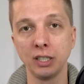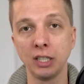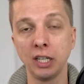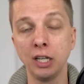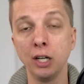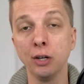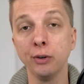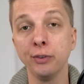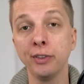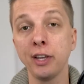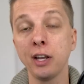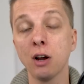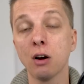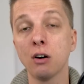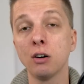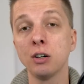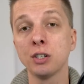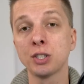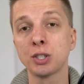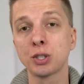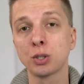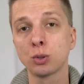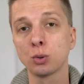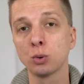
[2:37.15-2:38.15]
Here they are
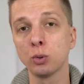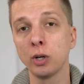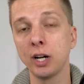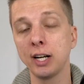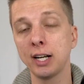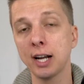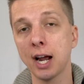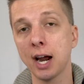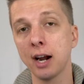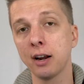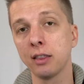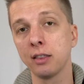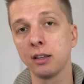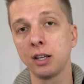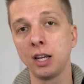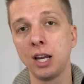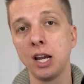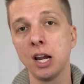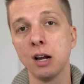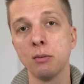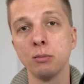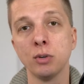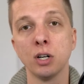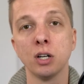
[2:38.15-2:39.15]
straight out of the
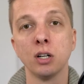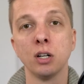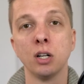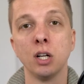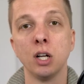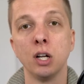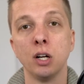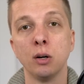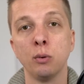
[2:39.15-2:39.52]
camera